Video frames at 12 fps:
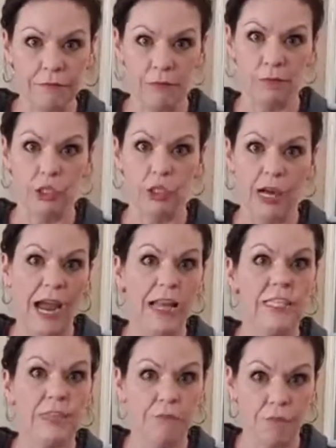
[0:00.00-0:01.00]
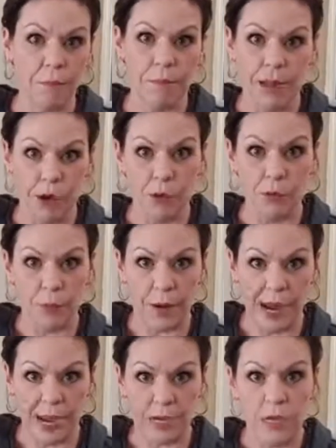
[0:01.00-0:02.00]
from scratch and from my own
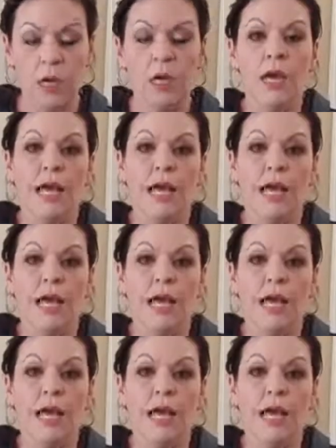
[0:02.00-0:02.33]
brain.